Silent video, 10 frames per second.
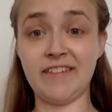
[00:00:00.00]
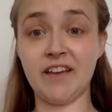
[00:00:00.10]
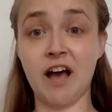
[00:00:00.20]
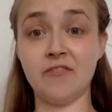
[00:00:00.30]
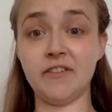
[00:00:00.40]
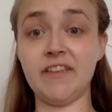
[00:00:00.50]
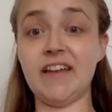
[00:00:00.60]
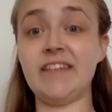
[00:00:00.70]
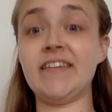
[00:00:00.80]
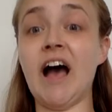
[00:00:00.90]
to cover the
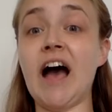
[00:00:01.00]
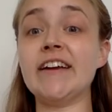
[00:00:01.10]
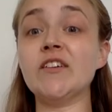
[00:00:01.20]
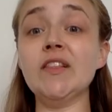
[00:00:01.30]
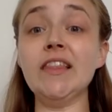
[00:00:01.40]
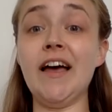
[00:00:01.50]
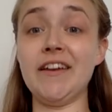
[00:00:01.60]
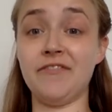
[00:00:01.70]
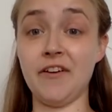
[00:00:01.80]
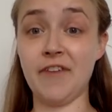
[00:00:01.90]
entire
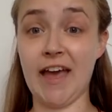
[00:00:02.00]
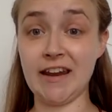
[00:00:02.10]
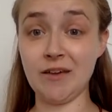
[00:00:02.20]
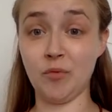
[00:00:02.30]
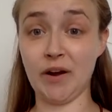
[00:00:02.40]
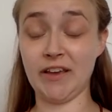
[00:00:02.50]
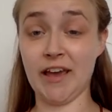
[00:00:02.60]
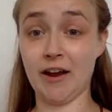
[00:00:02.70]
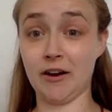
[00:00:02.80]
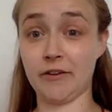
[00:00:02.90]
life of any one
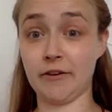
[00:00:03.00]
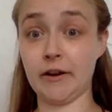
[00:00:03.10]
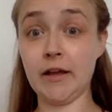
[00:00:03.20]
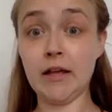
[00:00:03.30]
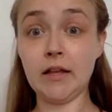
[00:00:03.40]
character,